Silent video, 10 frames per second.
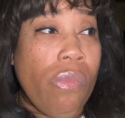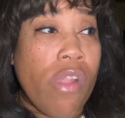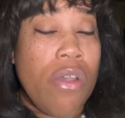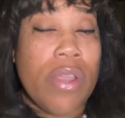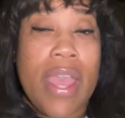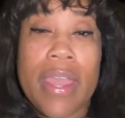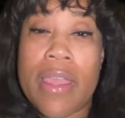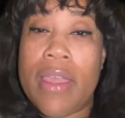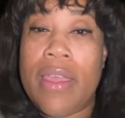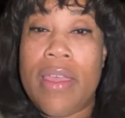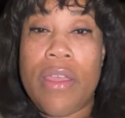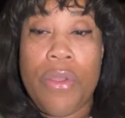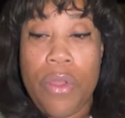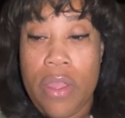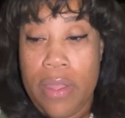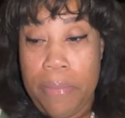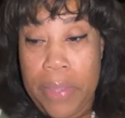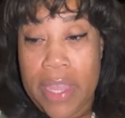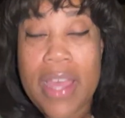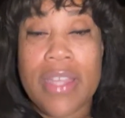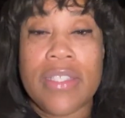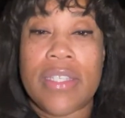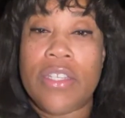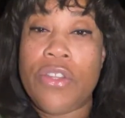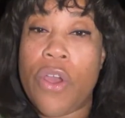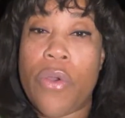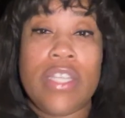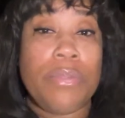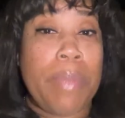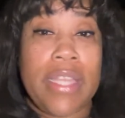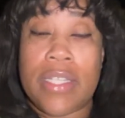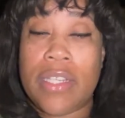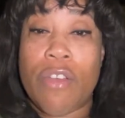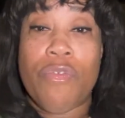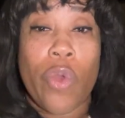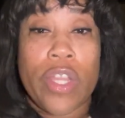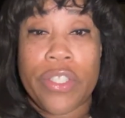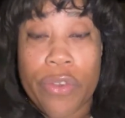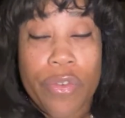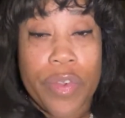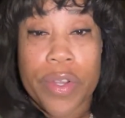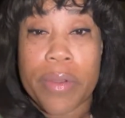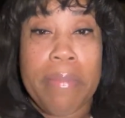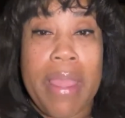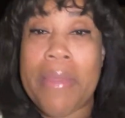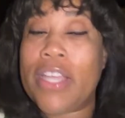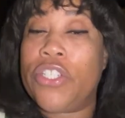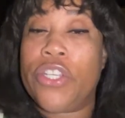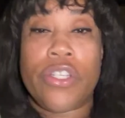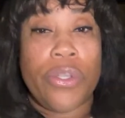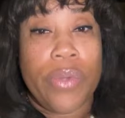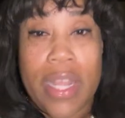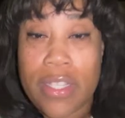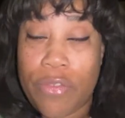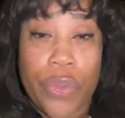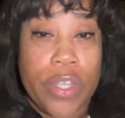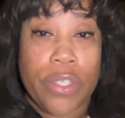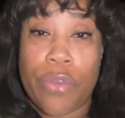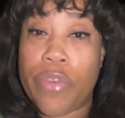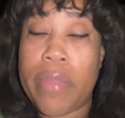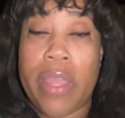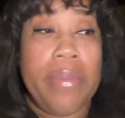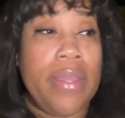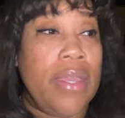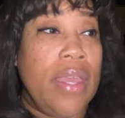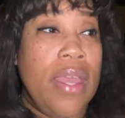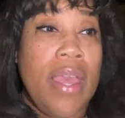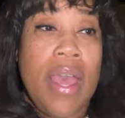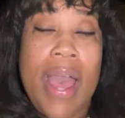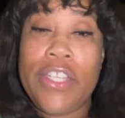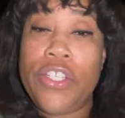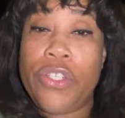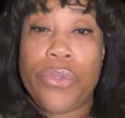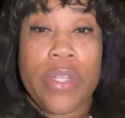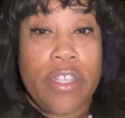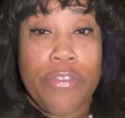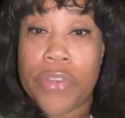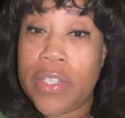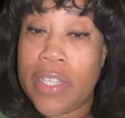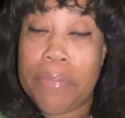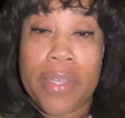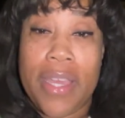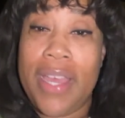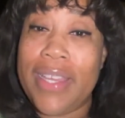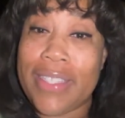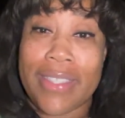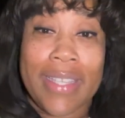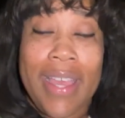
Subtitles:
okay, because it's basically a voiceover. Maybe I shouldn't do it as a voiceover. Maybe I should do it differently because